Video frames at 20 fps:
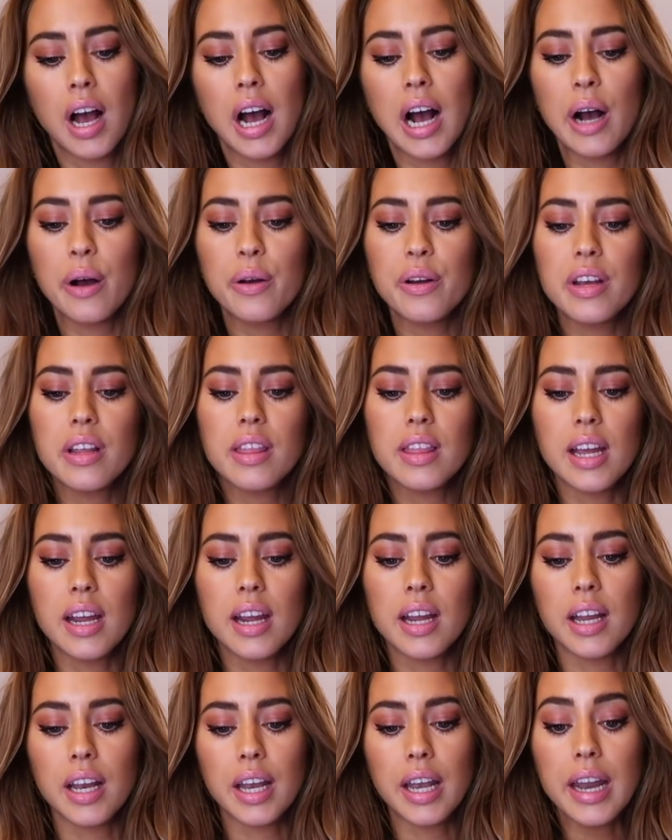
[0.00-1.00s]
How do you
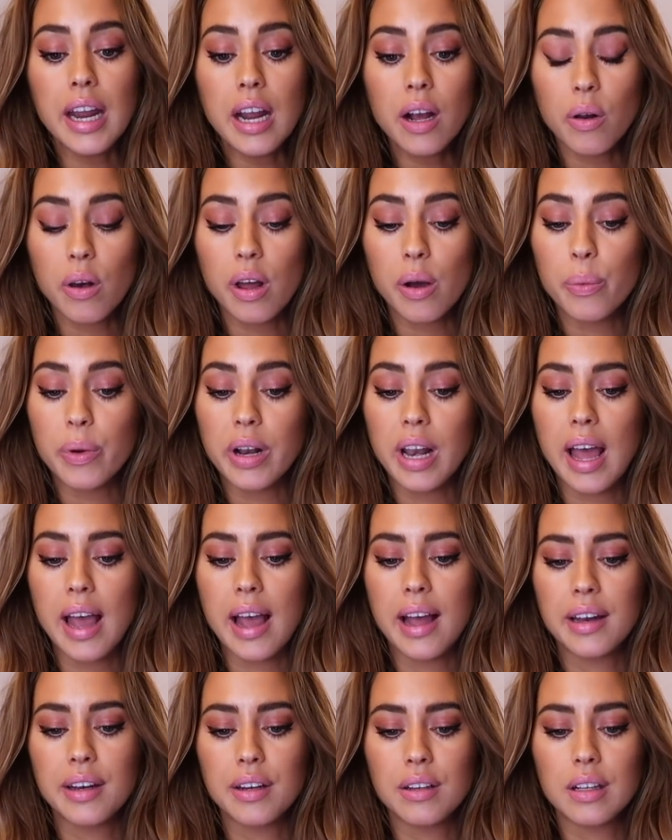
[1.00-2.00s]
think Nicola will
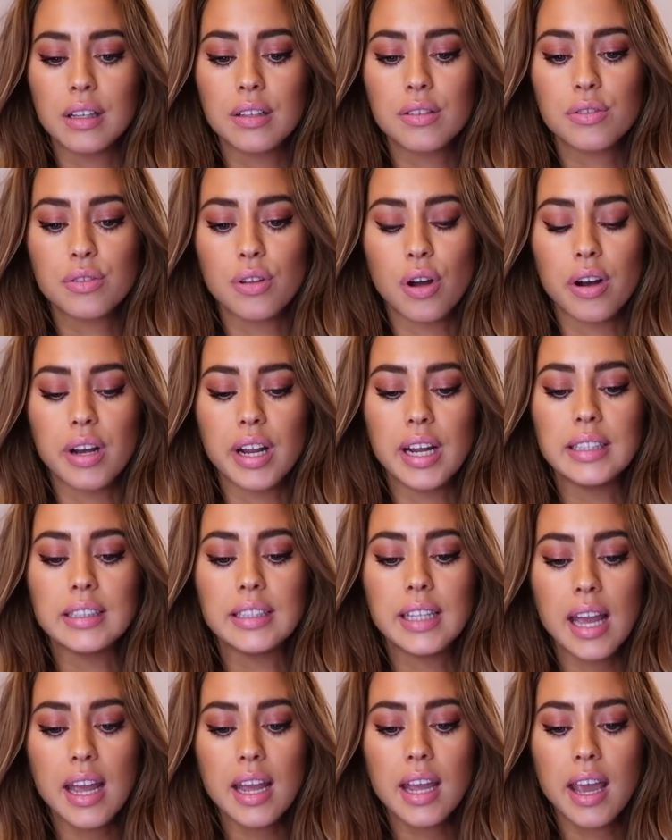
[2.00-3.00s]
handle starting
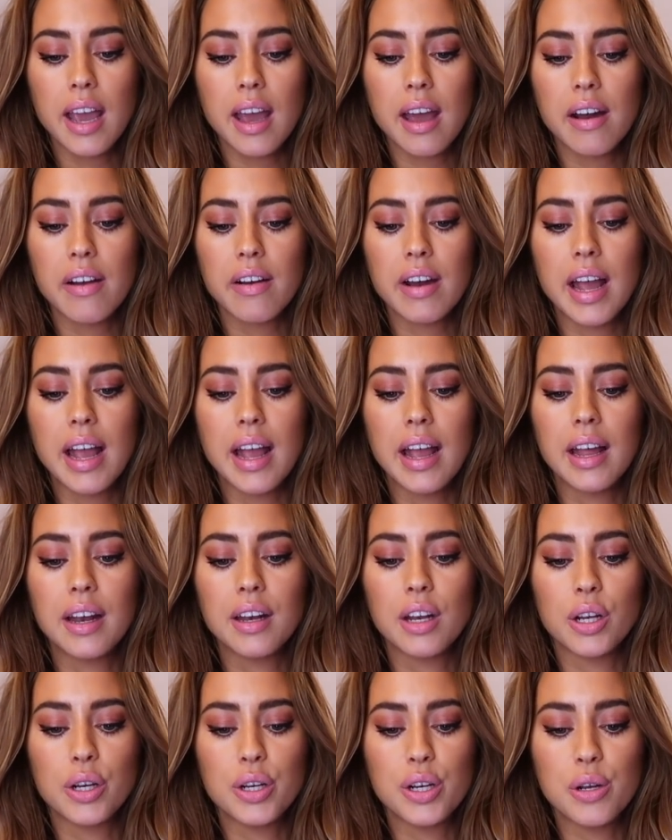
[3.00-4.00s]
daycare
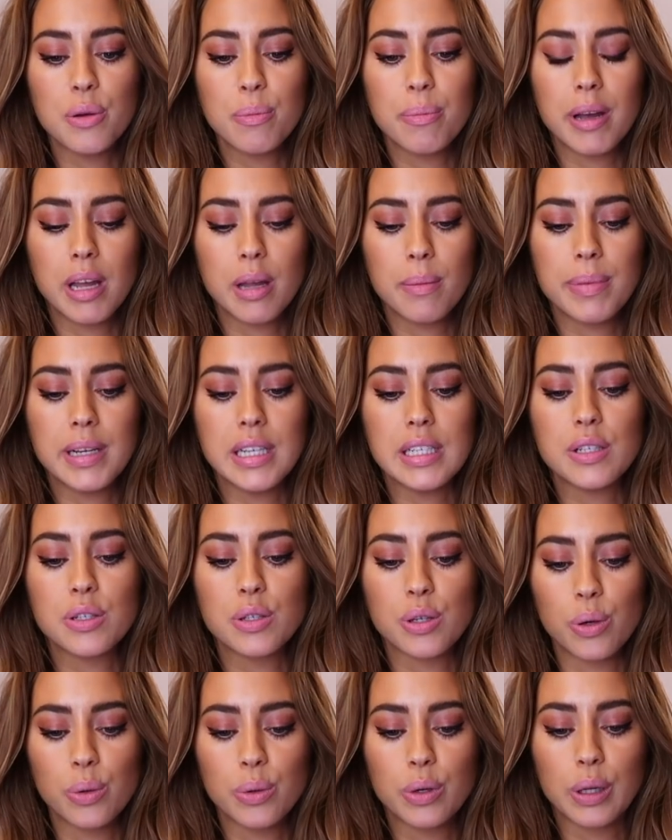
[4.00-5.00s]
and a new baby
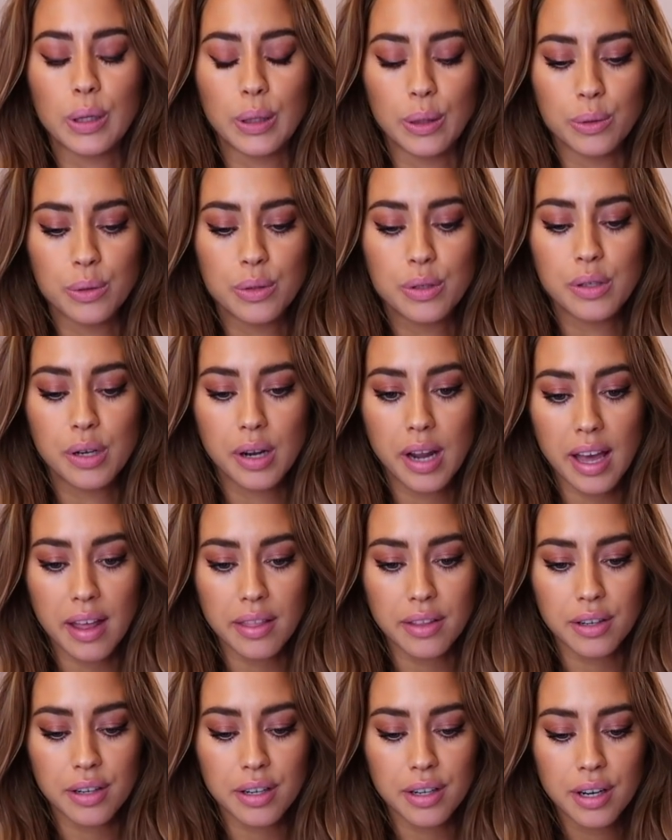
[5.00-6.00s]
so close
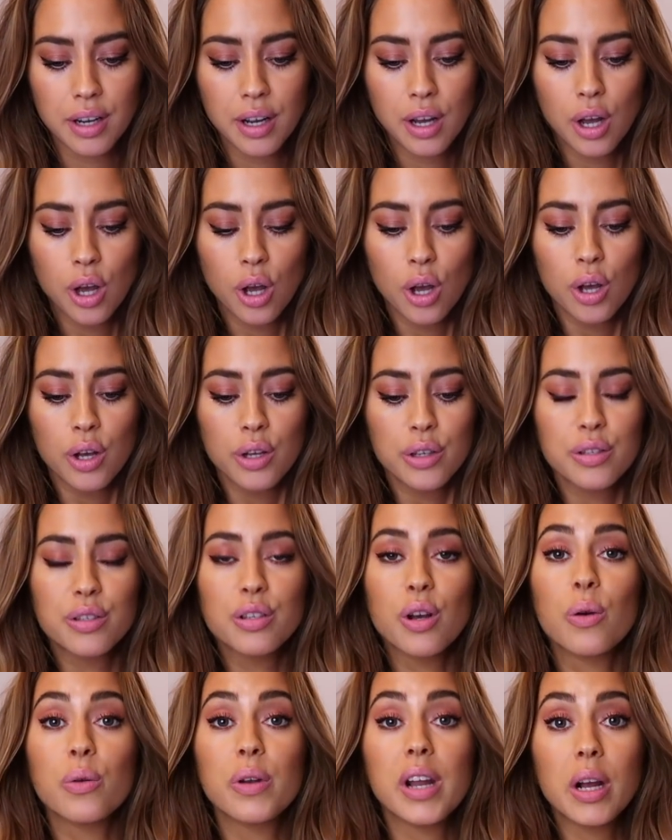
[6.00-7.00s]
together?
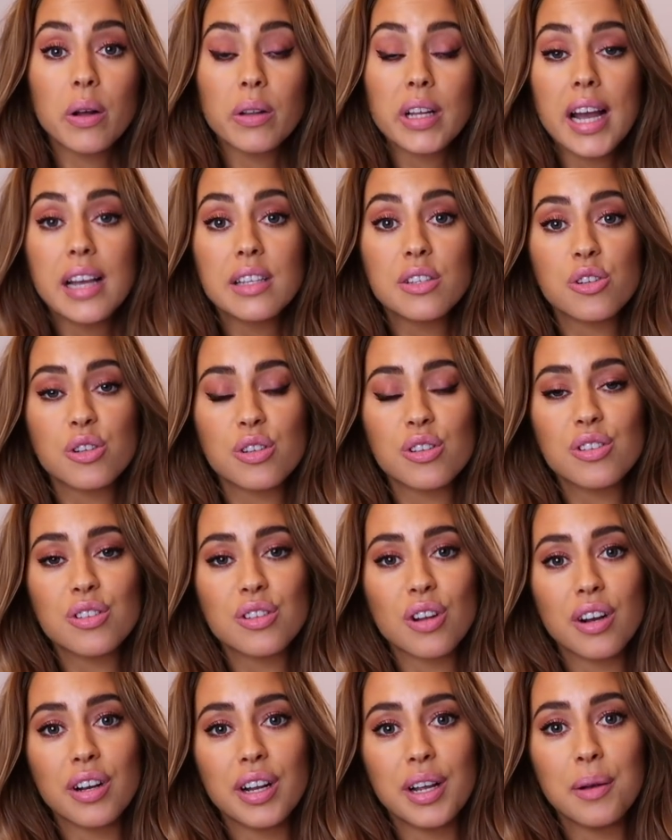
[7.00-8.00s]
So Nicola has just
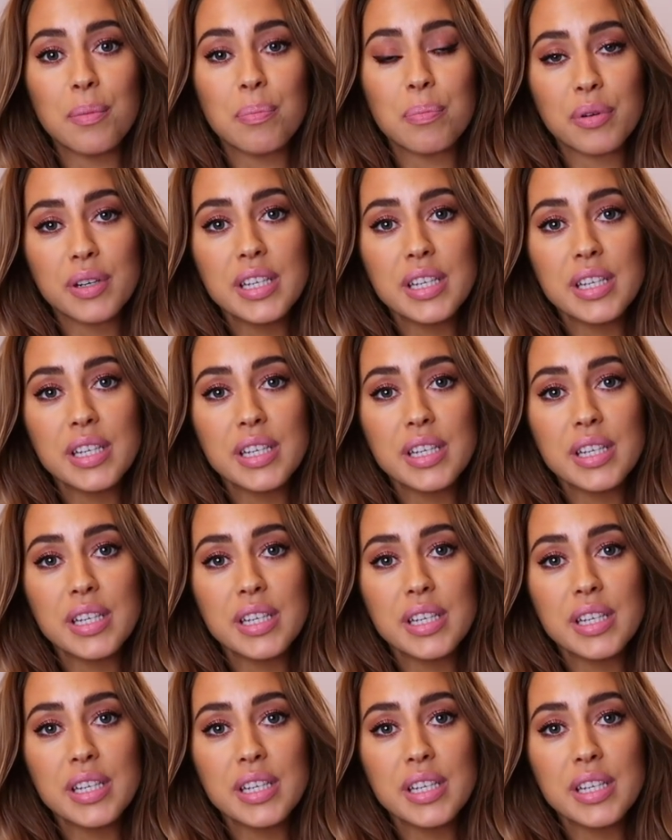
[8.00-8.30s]
started